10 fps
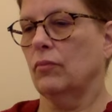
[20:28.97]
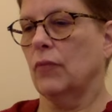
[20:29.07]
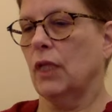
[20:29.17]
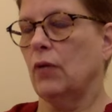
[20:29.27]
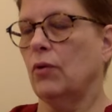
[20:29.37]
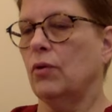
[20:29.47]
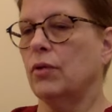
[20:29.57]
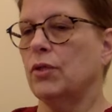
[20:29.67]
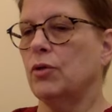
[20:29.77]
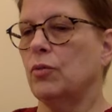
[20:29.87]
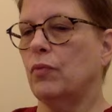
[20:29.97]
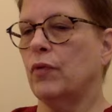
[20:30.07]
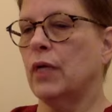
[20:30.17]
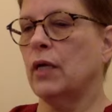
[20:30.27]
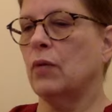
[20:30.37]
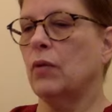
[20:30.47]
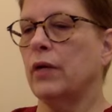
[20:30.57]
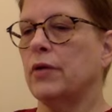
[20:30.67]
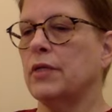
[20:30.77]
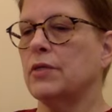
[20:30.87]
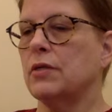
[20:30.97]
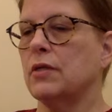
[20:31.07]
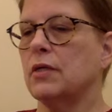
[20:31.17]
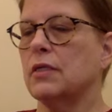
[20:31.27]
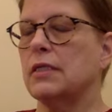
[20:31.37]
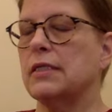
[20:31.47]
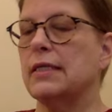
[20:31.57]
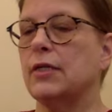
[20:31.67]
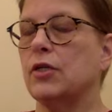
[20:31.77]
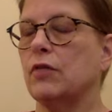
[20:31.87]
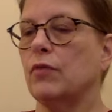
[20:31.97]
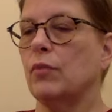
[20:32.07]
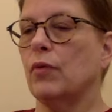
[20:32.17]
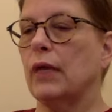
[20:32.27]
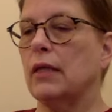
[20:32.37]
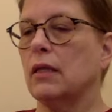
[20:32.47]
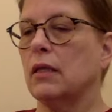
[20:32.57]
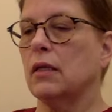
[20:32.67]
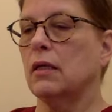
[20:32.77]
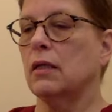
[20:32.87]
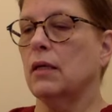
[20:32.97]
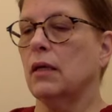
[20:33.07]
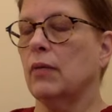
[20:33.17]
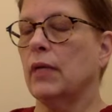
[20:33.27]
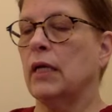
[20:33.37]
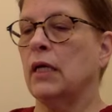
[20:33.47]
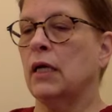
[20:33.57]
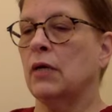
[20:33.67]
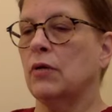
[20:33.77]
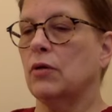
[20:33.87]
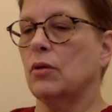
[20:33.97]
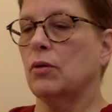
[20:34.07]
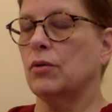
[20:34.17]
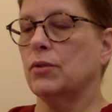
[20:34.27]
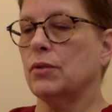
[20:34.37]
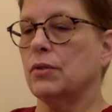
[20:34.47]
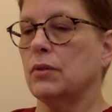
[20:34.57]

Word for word: Now we're going to bring awareness to the sensation of the breath coming in and out of the nose.